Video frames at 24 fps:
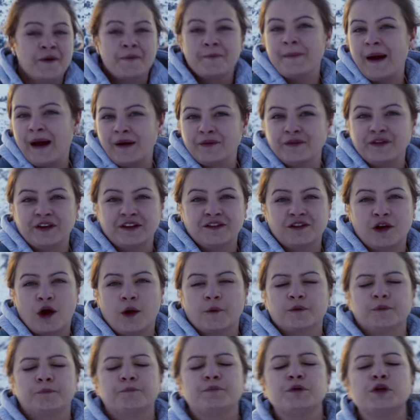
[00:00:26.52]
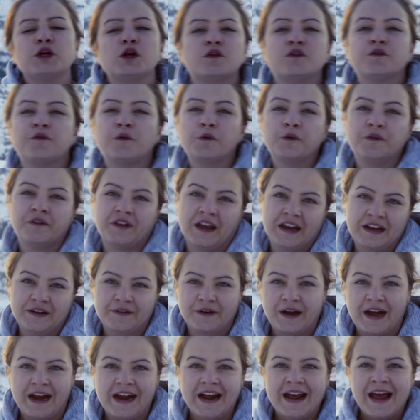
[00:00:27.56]
mountaintops, beautiful
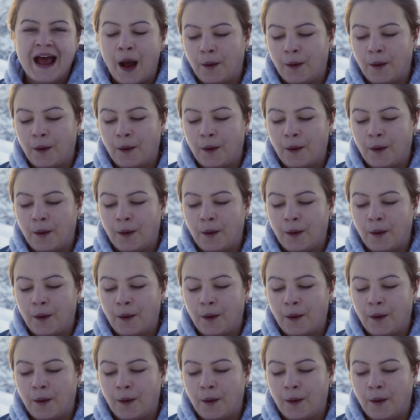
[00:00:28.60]
scenery,